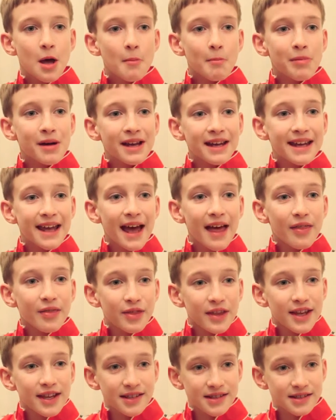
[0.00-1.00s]
but get
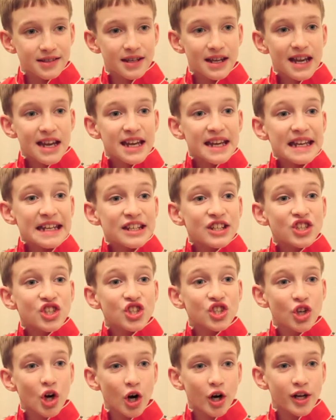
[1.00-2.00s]
this, he
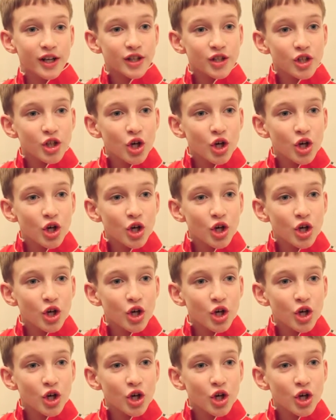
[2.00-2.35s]
started to